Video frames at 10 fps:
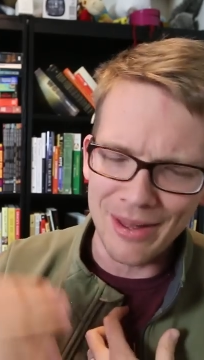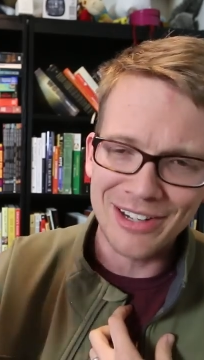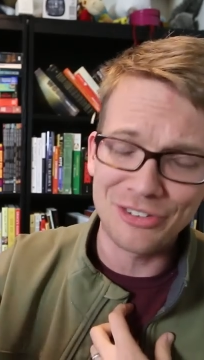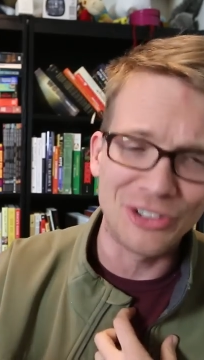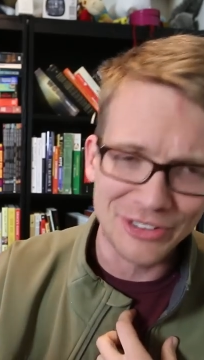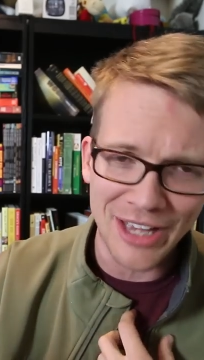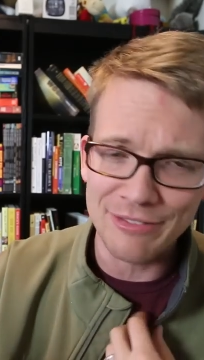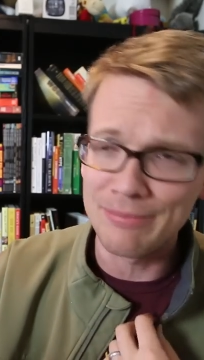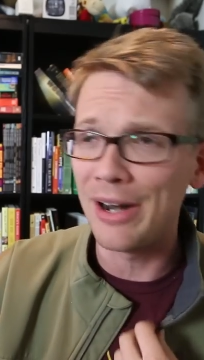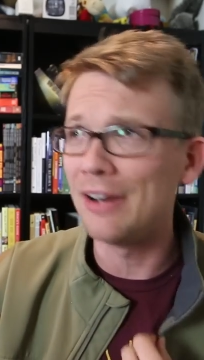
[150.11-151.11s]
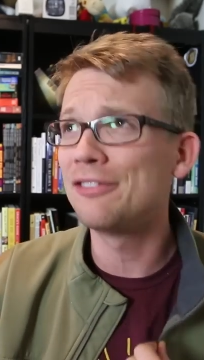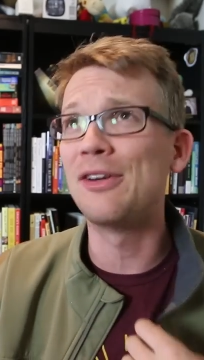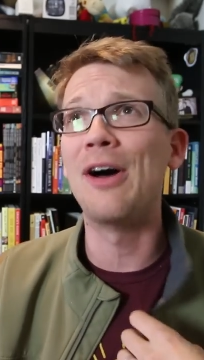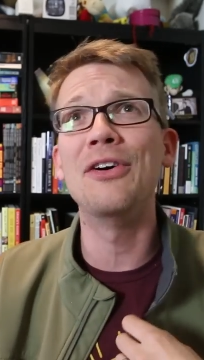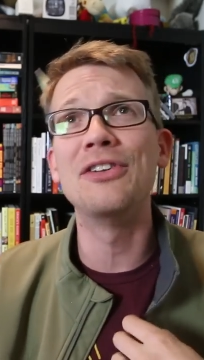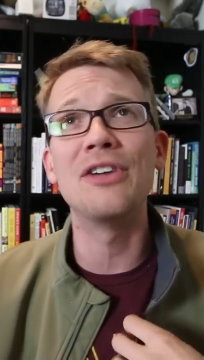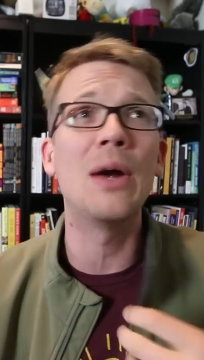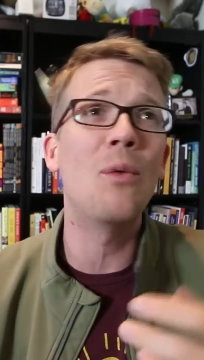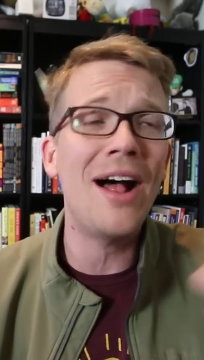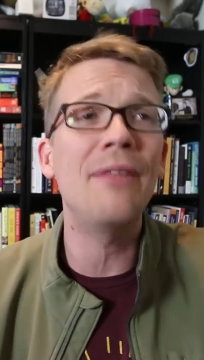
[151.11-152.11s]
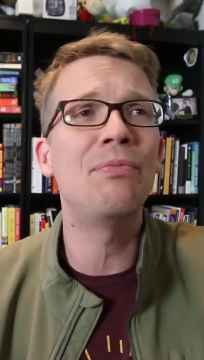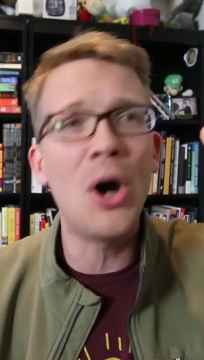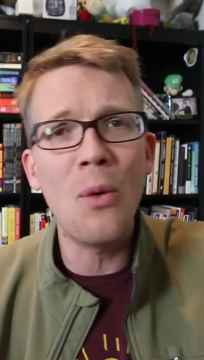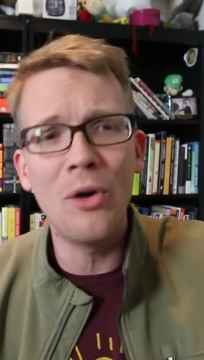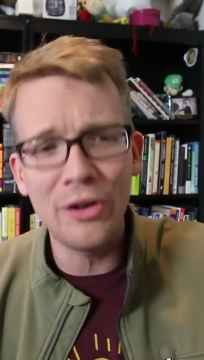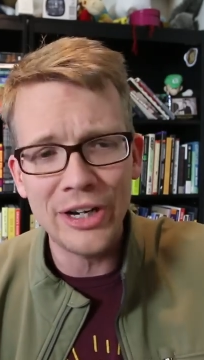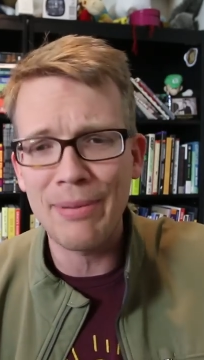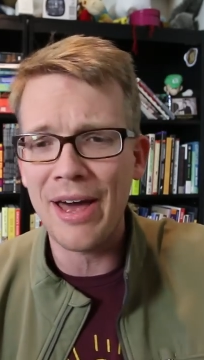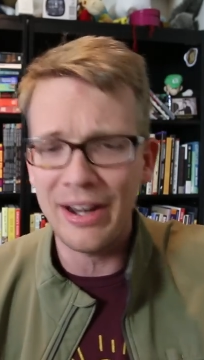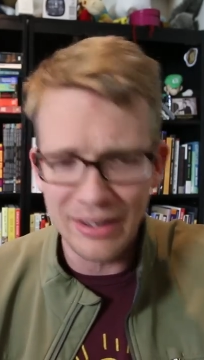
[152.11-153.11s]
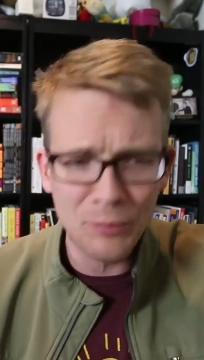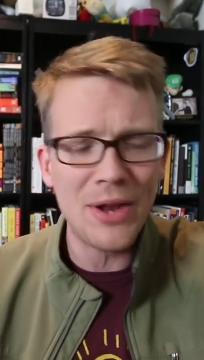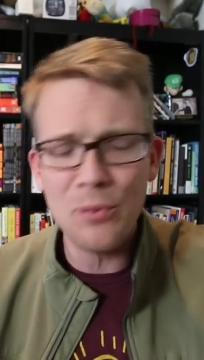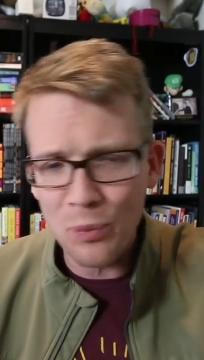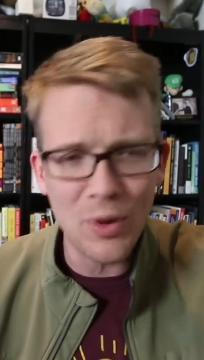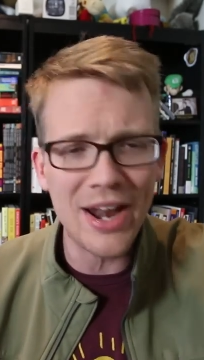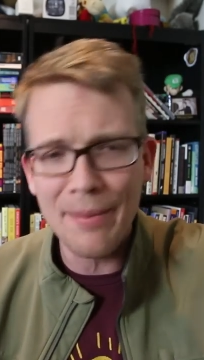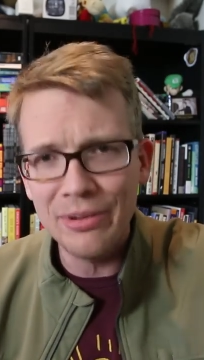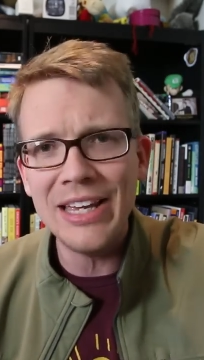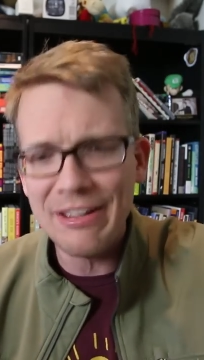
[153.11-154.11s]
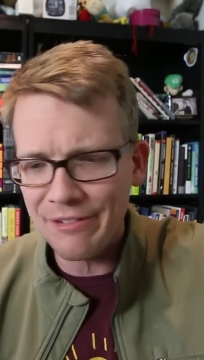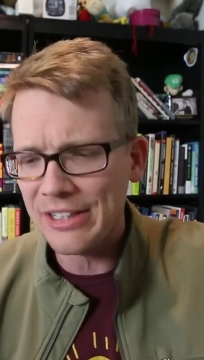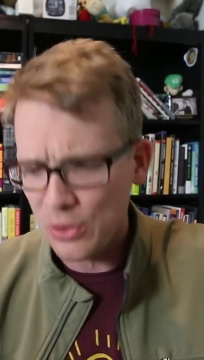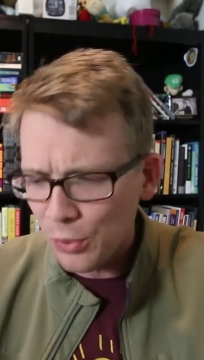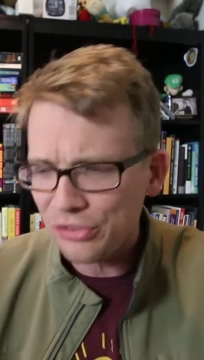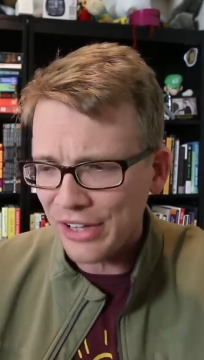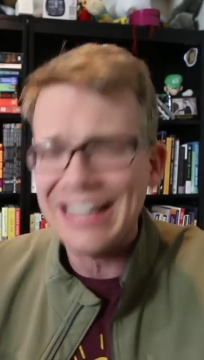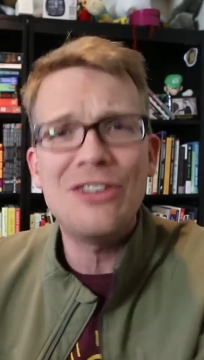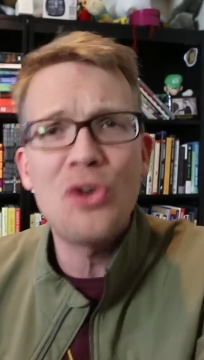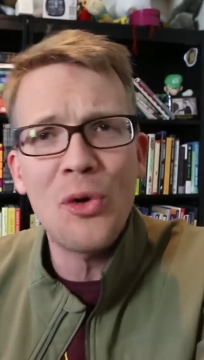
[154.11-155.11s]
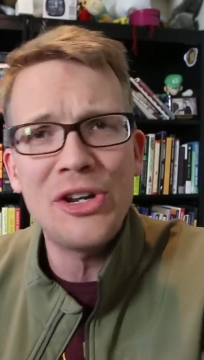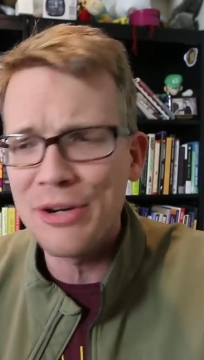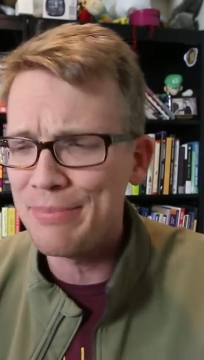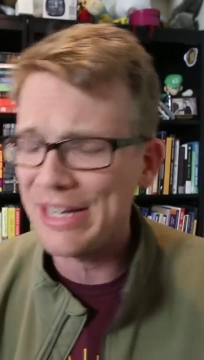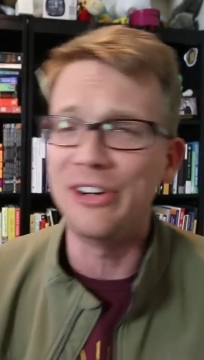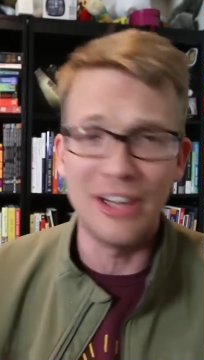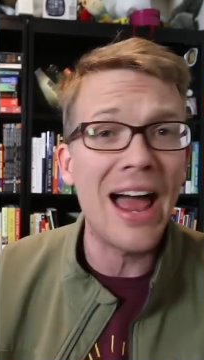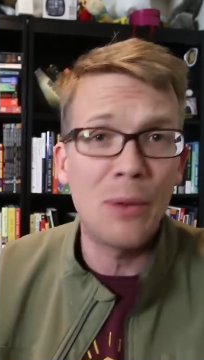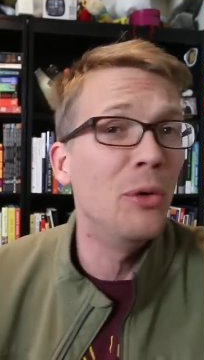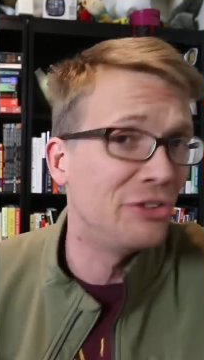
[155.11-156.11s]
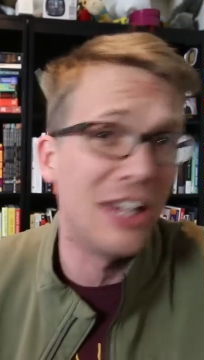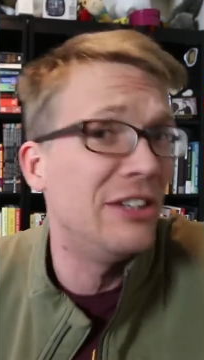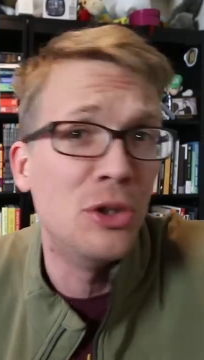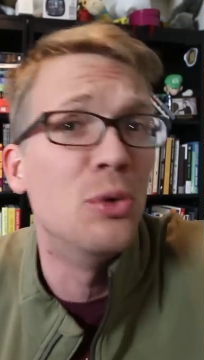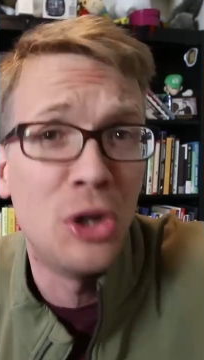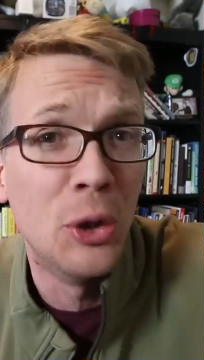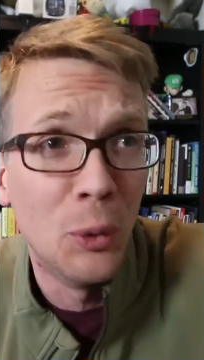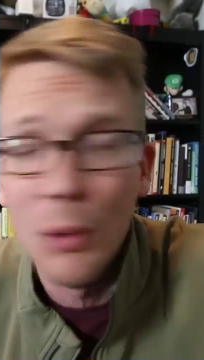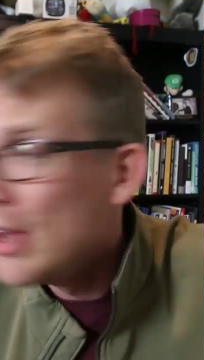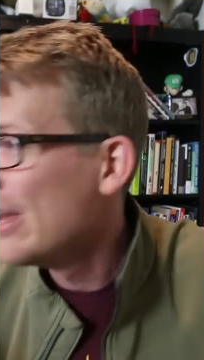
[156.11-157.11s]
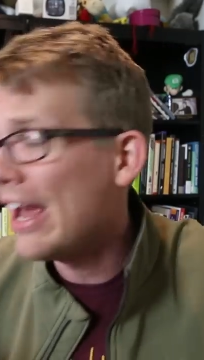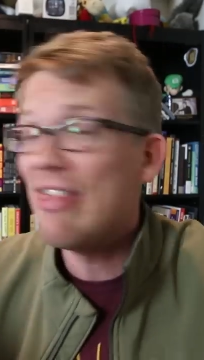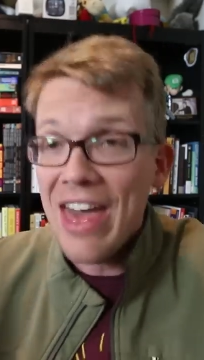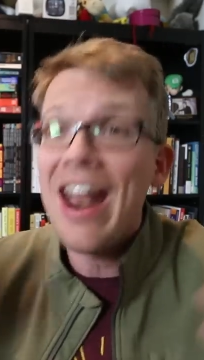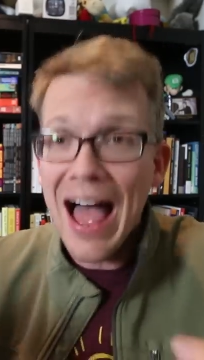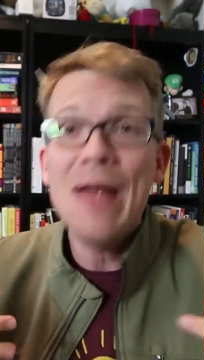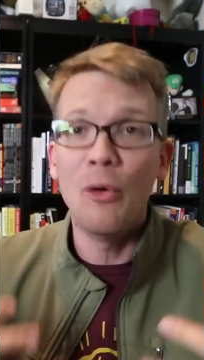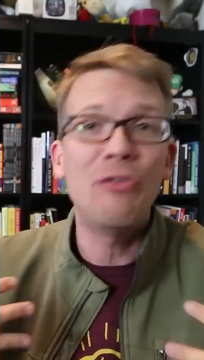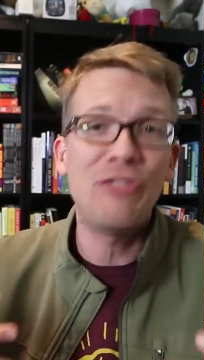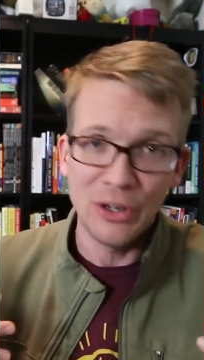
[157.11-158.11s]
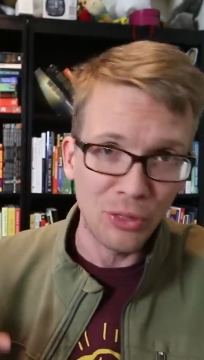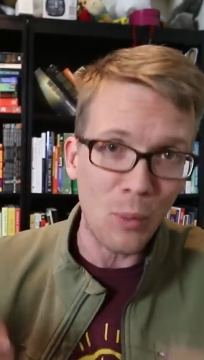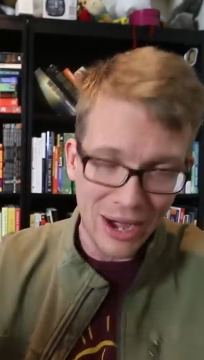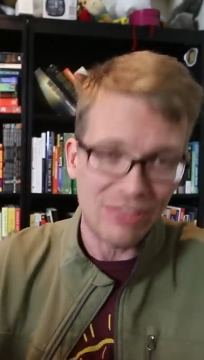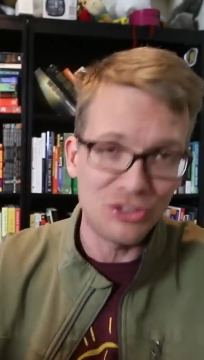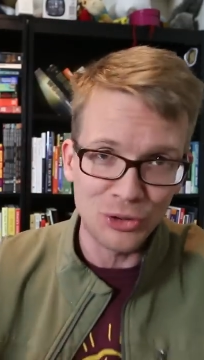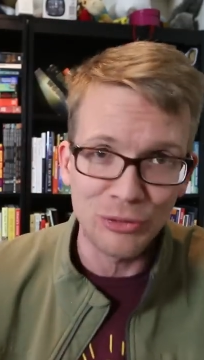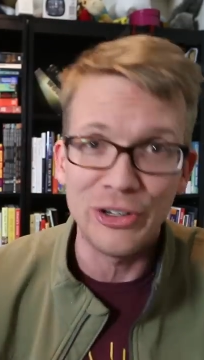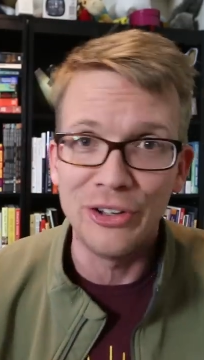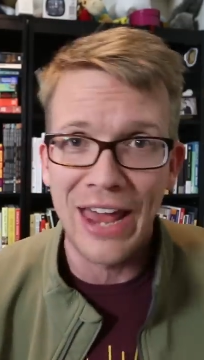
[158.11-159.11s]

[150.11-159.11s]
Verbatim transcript: about it because she looked kind of embarrassed, so I was like, well, don't worry about it. When I'm leaving, you will say, enjoy your meal, and I will say, you too. And then I will feel the way that you feel